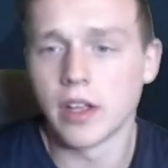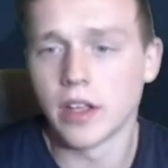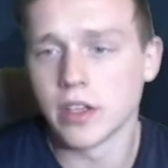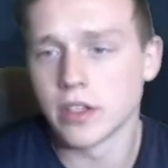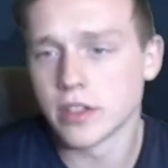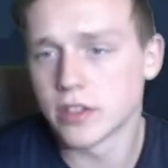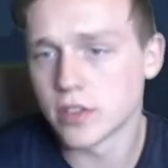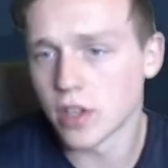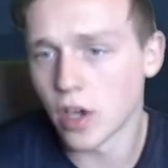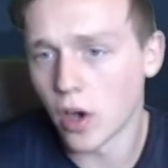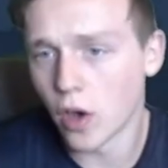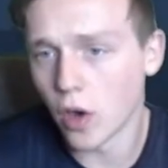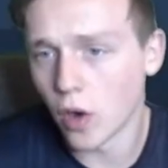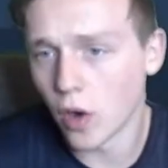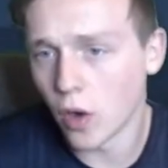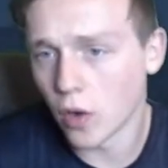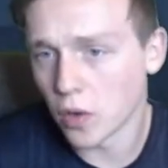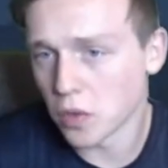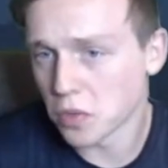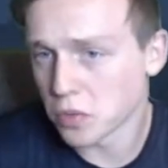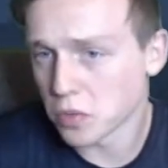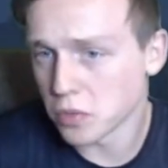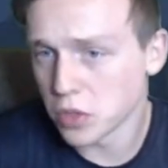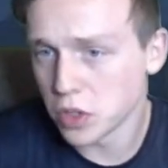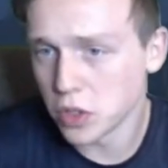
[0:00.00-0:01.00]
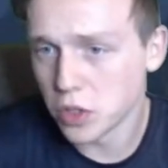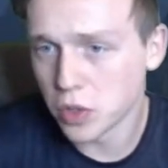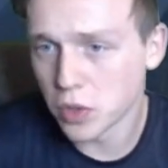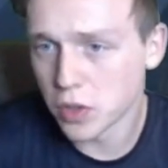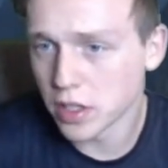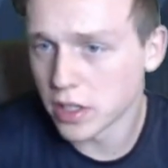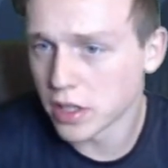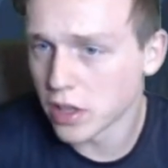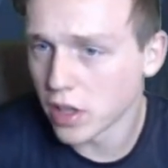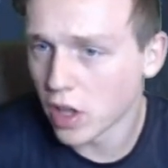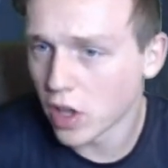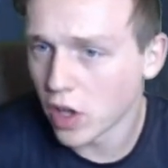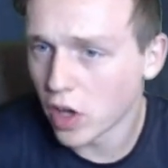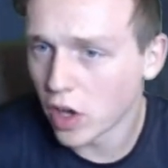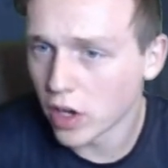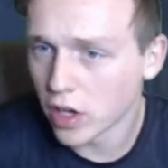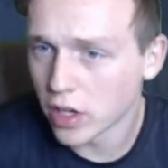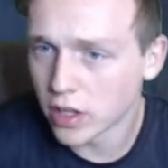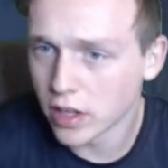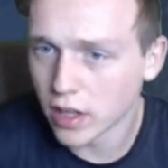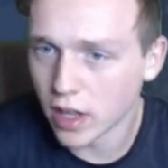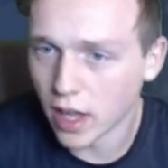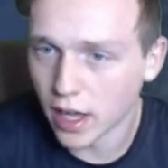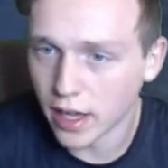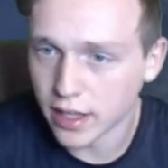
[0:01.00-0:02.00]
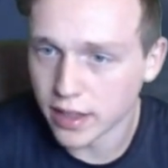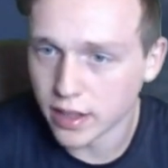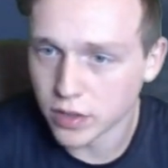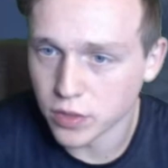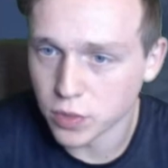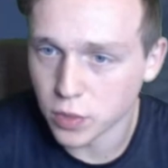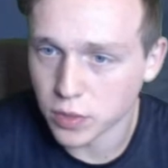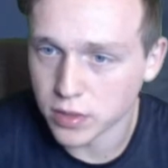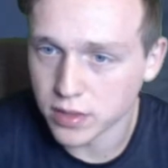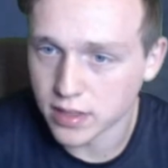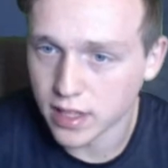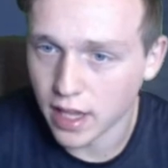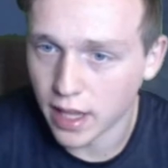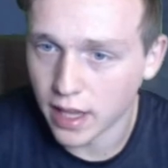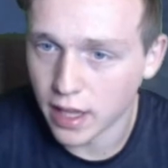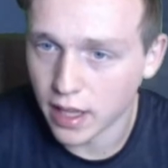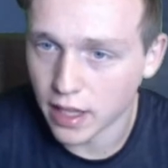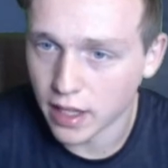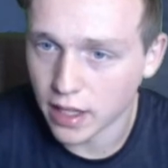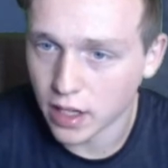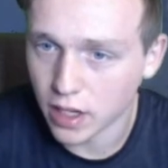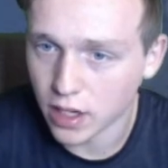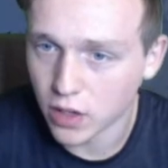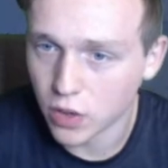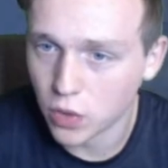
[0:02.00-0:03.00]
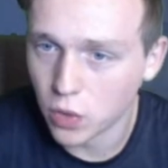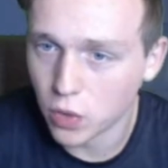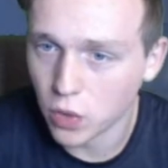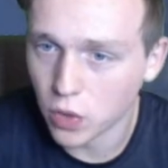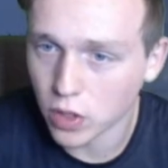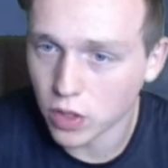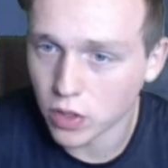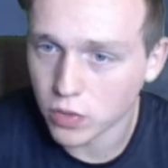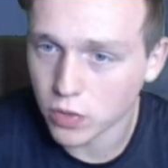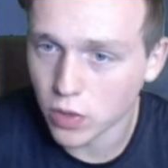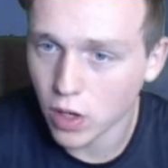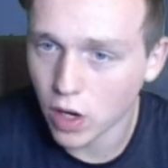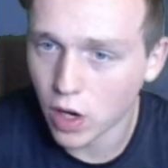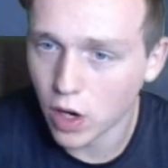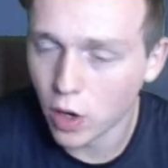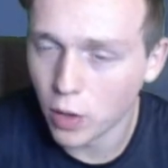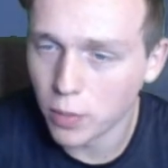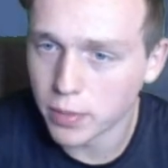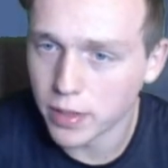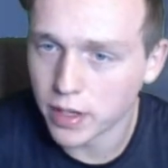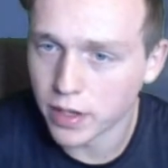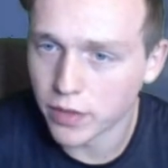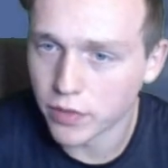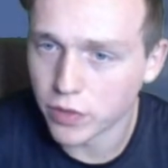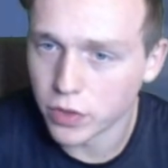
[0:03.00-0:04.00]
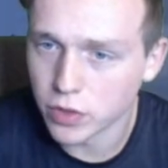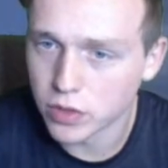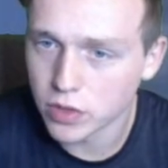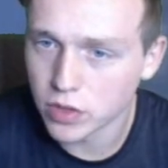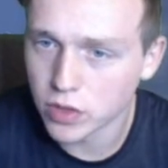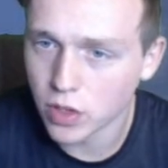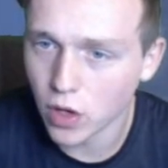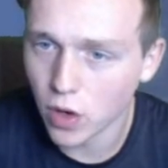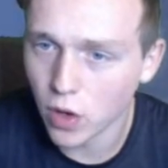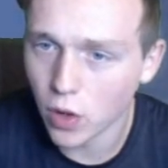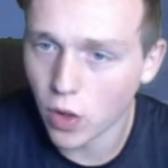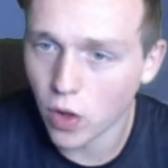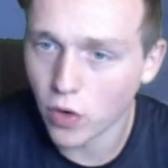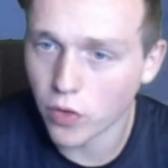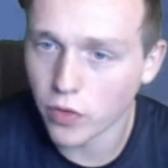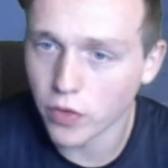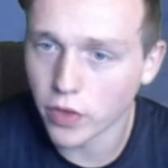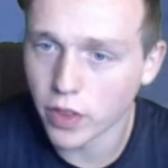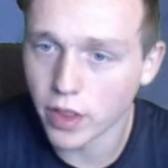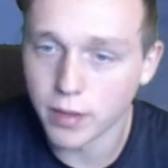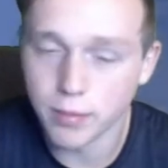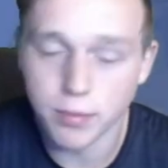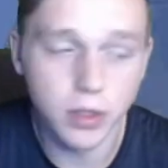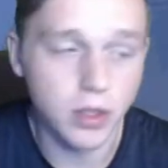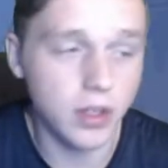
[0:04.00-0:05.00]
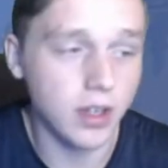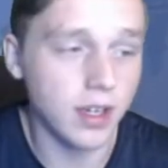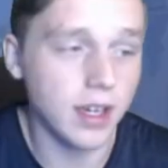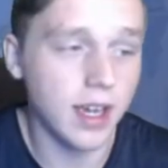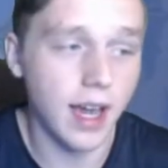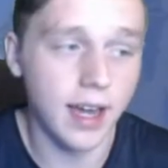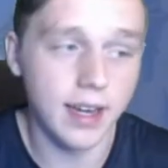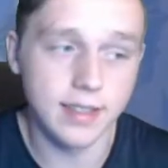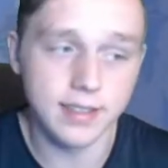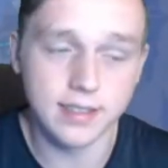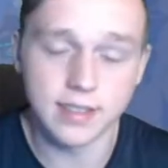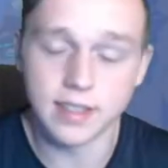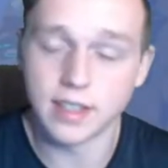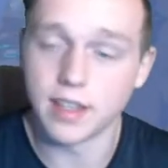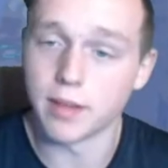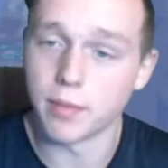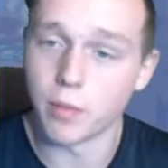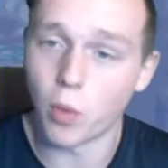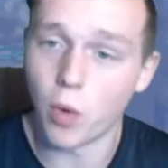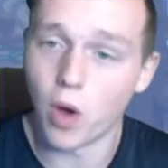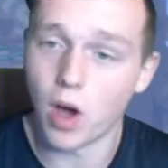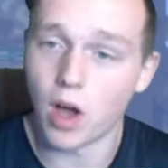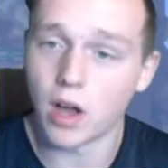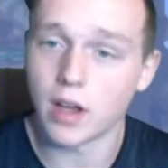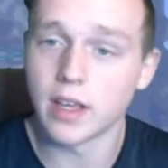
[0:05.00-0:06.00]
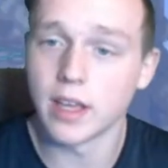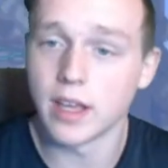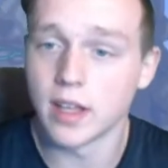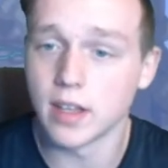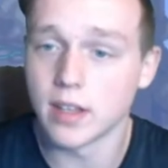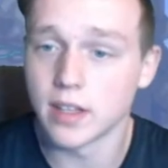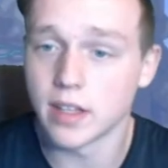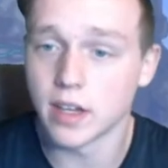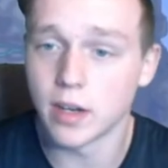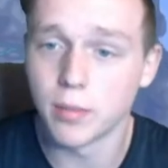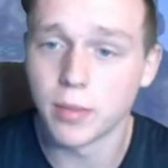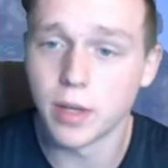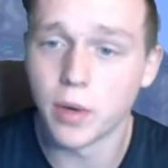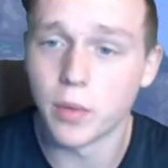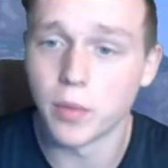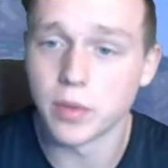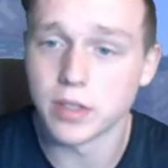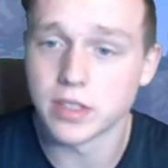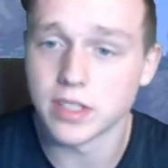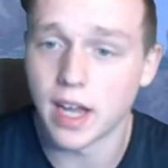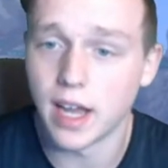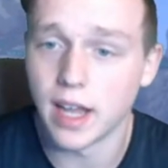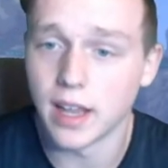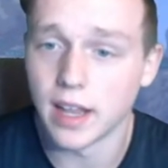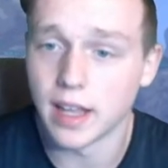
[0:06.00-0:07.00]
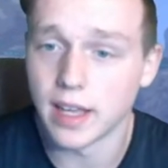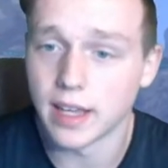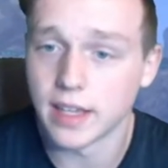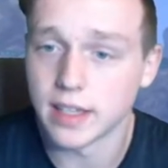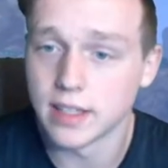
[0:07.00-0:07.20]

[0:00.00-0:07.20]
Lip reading: So you can look, like this one's got like a cooler robe, and if you scroll over them you can kind of see them walking a little bit, which I like.